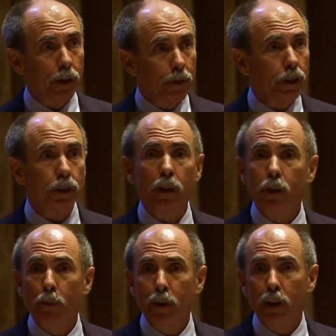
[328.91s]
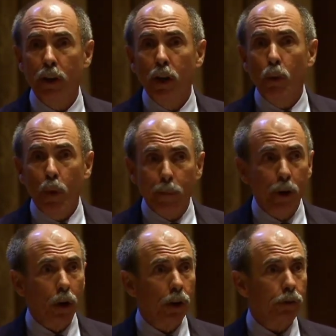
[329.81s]
And additionally, there'll be
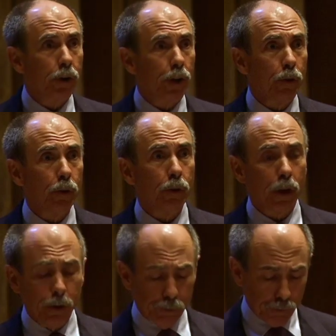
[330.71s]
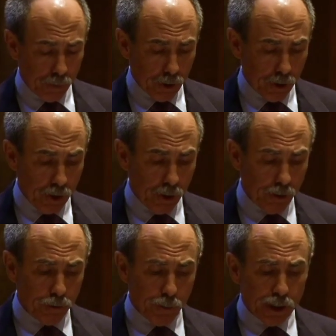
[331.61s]
webinars and other uh, uh,
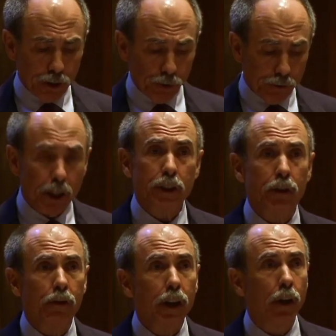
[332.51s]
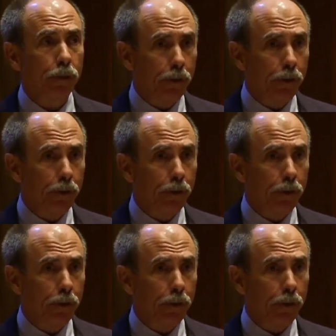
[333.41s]
informational sessions held.